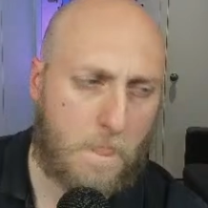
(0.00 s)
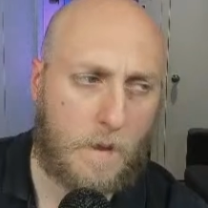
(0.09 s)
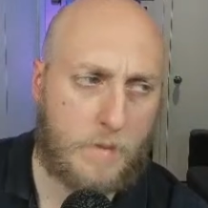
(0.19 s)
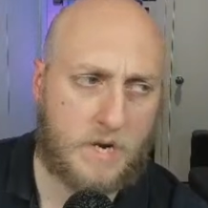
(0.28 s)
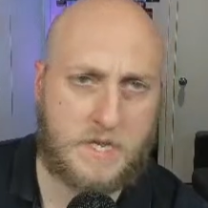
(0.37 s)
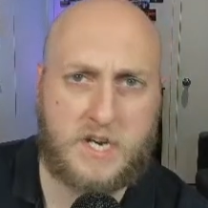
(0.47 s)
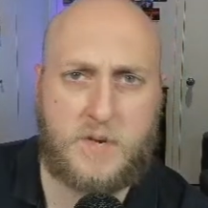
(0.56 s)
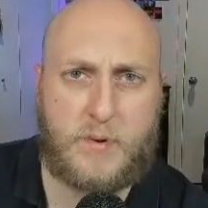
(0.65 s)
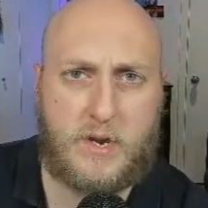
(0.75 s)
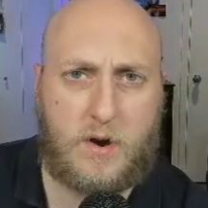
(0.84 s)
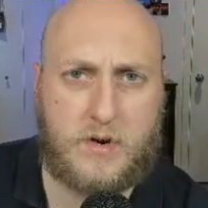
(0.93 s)
But it's actually
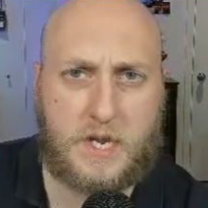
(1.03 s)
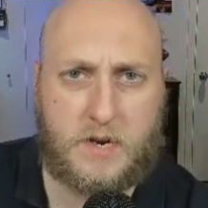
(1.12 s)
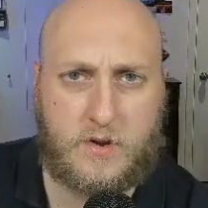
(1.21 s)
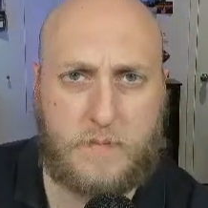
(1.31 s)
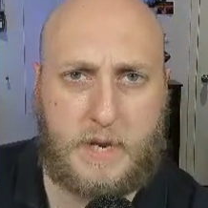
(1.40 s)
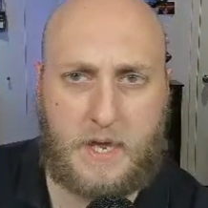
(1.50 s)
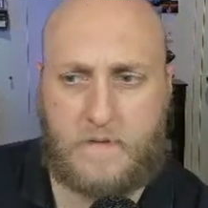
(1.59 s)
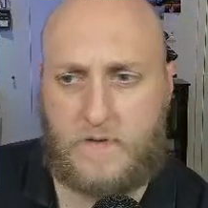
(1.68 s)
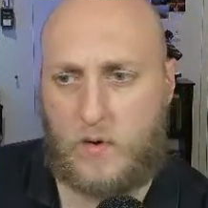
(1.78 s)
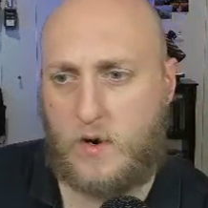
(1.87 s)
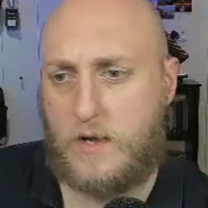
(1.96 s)
pretty hard to get a good PDF
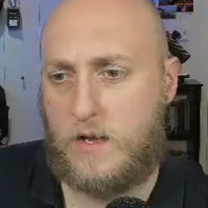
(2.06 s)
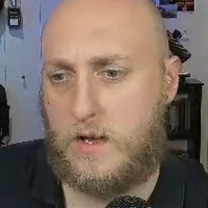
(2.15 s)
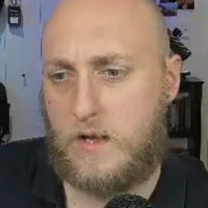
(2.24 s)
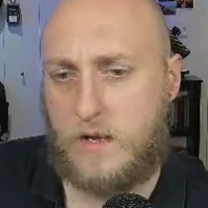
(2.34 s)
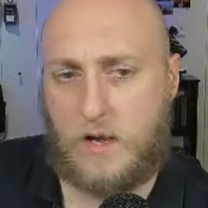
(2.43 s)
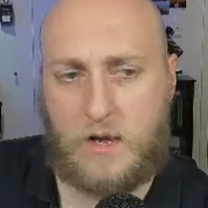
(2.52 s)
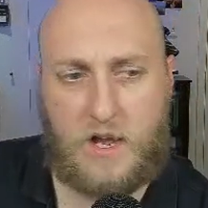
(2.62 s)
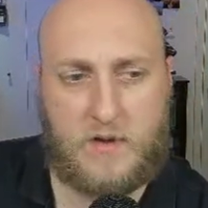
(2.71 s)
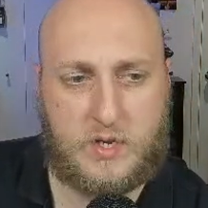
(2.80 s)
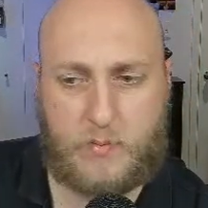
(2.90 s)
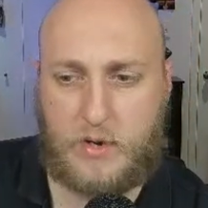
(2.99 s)
viewer. I was
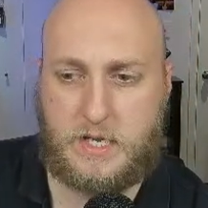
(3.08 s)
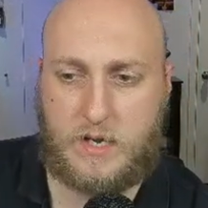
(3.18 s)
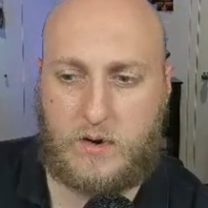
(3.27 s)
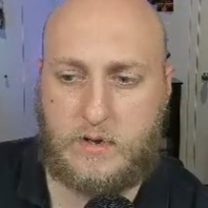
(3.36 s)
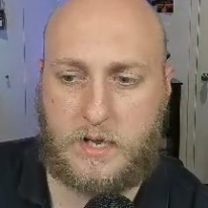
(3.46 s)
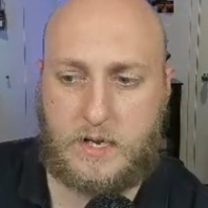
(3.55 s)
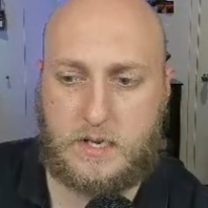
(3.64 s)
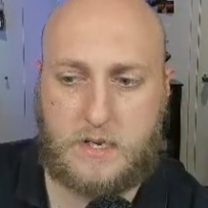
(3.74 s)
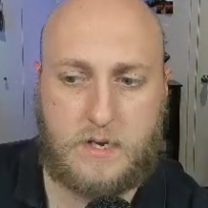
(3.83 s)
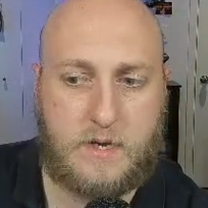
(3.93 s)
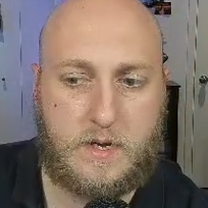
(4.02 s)
surprised how hard that is.
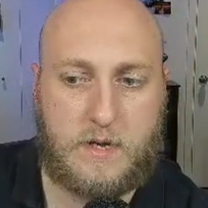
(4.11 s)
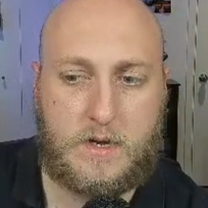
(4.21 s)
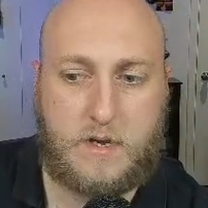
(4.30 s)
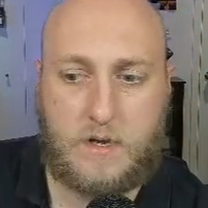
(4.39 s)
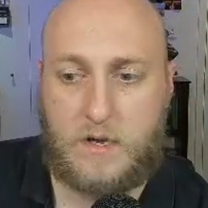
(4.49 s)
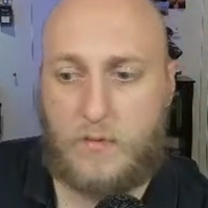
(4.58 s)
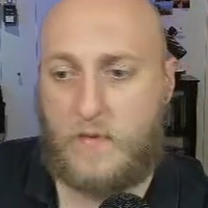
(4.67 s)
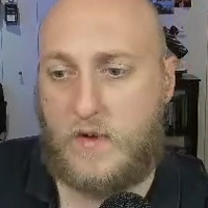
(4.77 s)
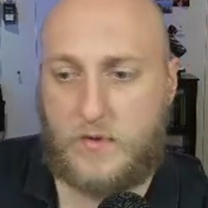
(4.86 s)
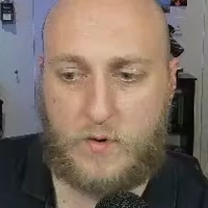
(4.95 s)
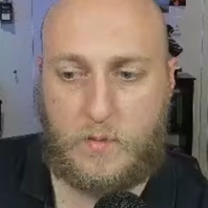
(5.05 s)
We've
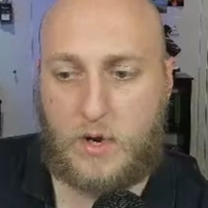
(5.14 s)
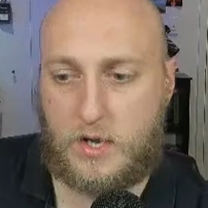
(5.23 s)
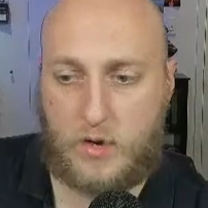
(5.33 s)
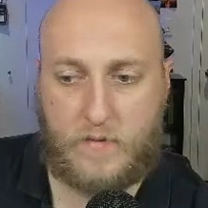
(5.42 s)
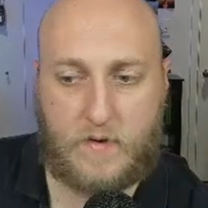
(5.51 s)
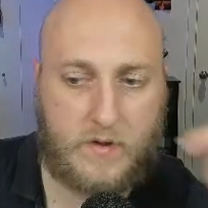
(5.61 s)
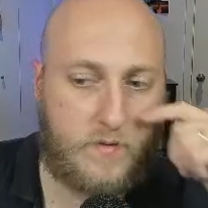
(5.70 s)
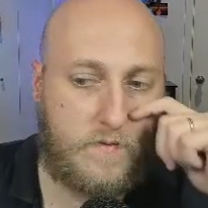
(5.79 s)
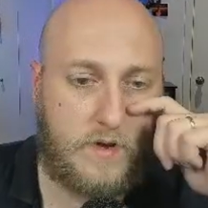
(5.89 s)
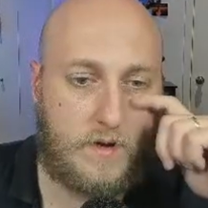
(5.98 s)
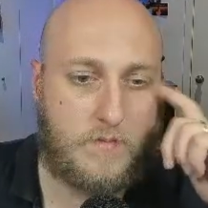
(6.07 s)
gone through Monaco, we've gone through
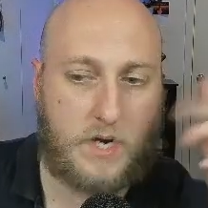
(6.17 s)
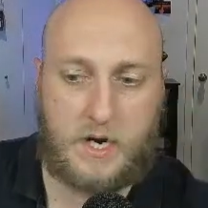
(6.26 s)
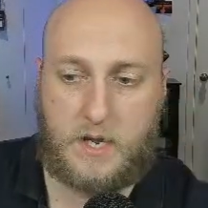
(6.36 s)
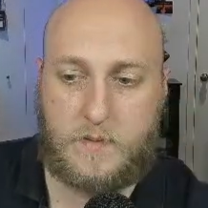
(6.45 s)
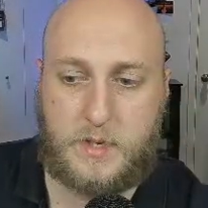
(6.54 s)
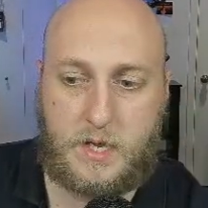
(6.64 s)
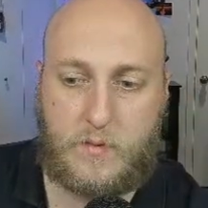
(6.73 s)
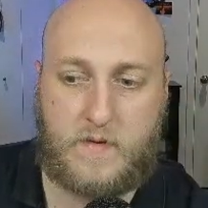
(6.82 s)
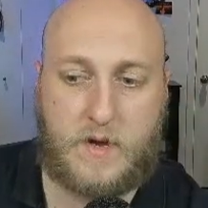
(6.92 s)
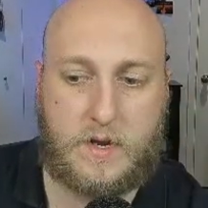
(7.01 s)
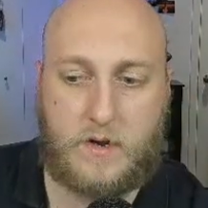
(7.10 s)
Vim, TinyMC, we've
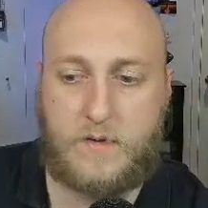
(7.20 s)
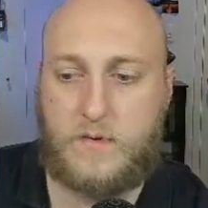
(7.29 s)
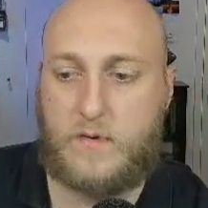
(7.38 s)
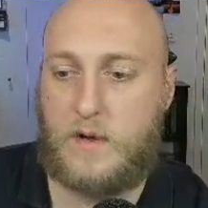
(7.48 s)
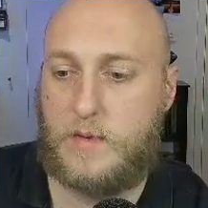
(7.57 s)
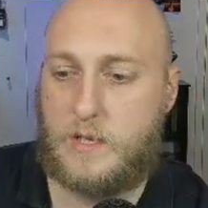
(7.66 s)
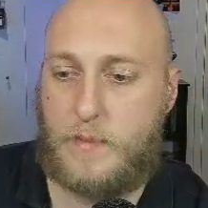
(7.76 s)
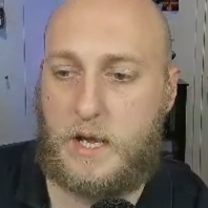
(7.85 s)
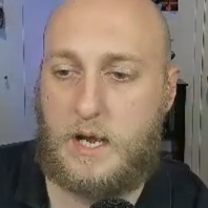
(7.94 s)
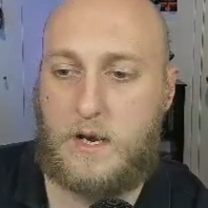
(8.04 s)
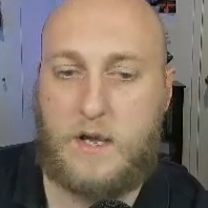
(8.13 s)
kind of gone through MS
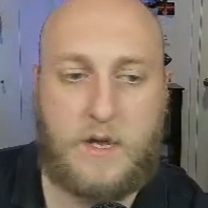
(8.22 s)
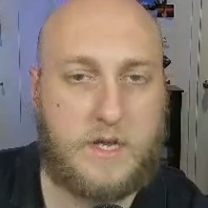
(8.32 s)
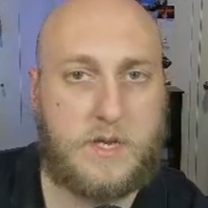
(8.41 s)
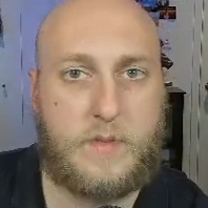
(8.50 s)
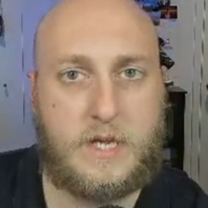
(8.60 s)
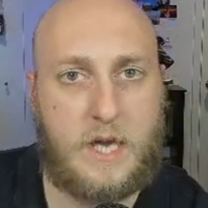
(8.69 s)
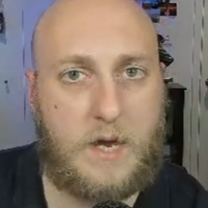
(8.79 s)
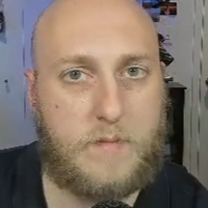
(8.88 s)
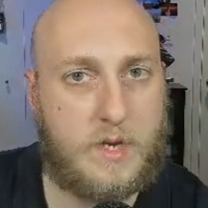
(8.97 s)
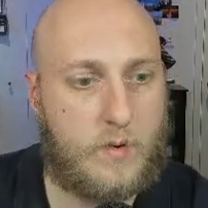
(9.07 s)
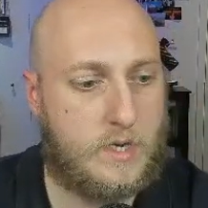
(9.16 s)
Paint. Some of the
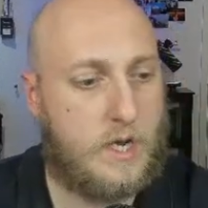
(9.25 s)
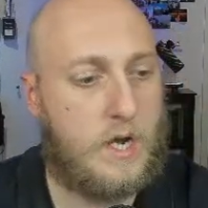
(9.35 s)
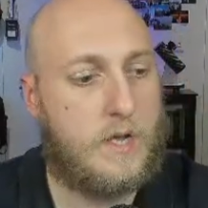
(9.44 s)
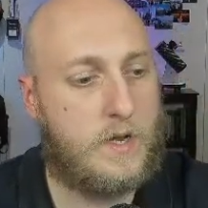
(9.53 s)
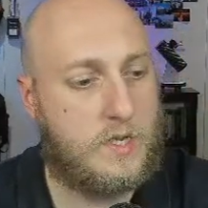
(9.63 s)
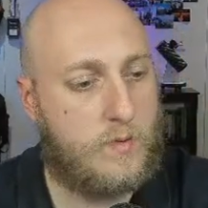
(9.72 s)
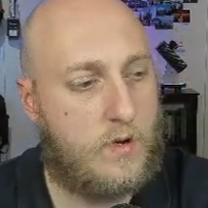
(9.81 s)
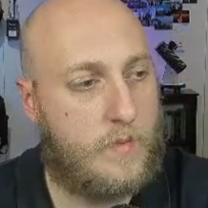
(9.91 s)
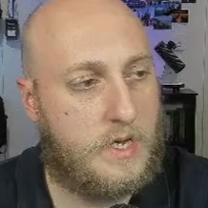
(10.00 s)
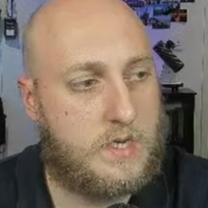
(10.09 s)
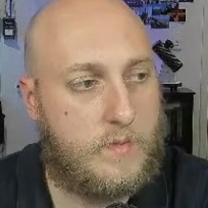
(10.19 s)
games I wanted to highlight as well,
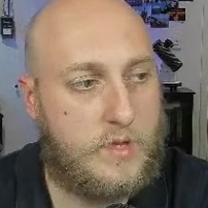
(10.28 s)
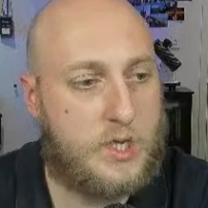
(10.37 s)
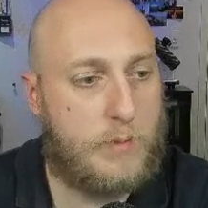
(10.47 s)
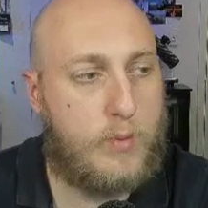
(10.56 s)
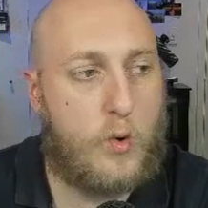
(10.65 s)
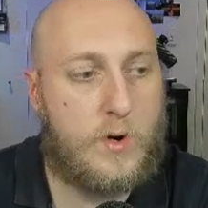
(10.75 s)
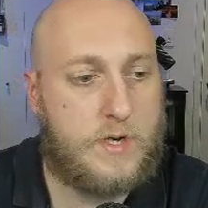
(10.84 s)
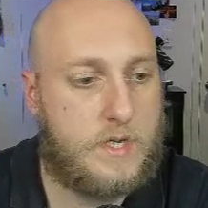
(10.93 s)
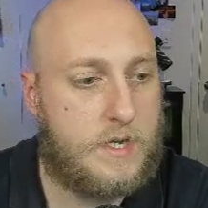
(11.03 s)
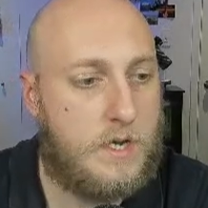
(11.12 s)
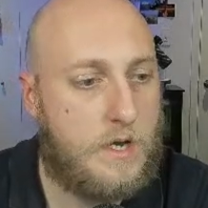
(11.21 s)
because some of these are ports.